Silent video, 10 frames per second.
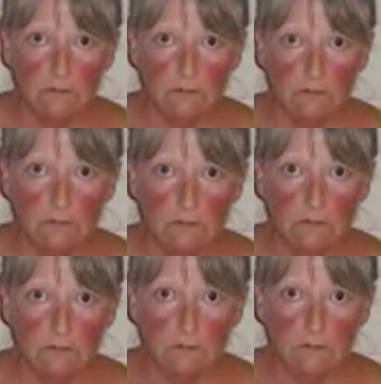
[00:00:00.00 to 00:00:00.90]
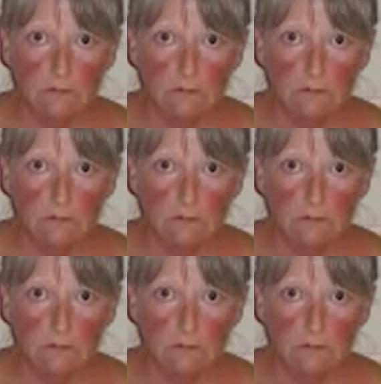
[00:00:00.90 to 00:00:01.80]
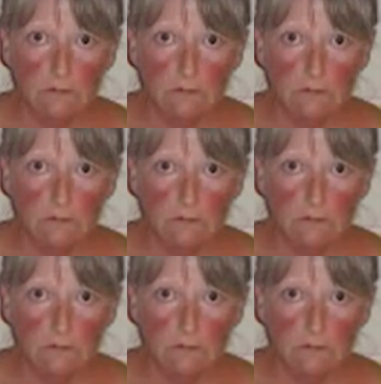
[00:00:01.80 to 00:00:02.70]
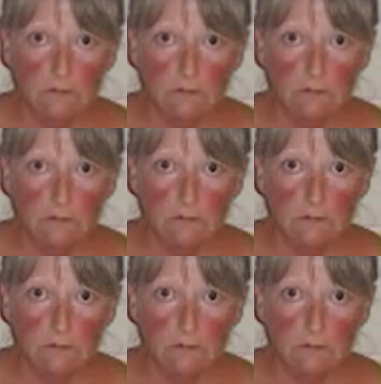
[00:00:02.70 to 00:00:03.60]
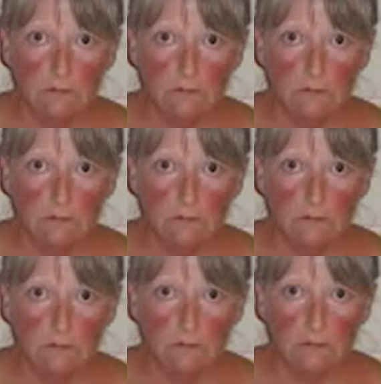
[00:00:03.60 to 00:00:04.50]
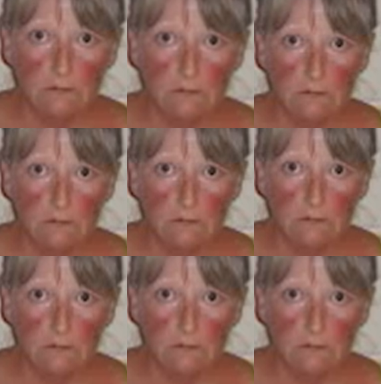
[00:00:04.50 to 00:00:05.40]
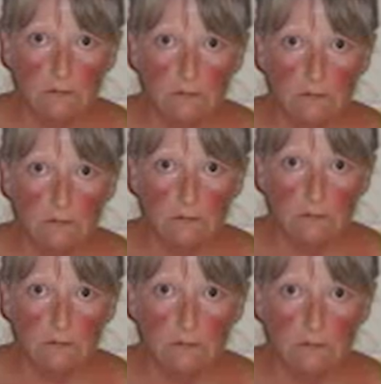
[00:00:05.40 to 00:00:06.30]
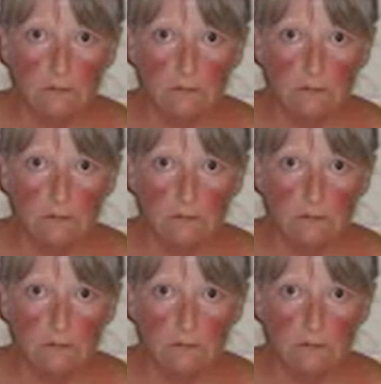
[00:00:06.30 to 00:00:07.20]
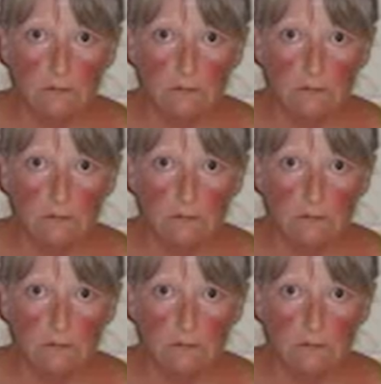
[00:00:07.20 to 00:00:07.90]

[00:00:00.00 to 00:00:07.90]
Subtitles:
[no speech]